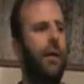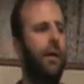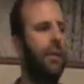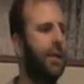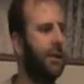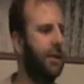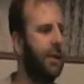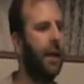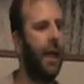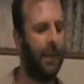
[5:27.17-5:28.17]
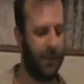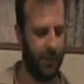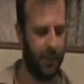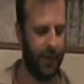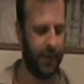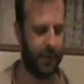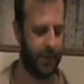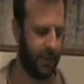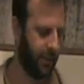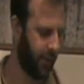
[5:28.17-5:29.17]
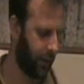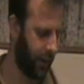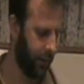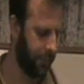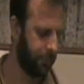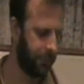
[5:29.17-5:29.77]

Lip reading: and that means that is. Okay.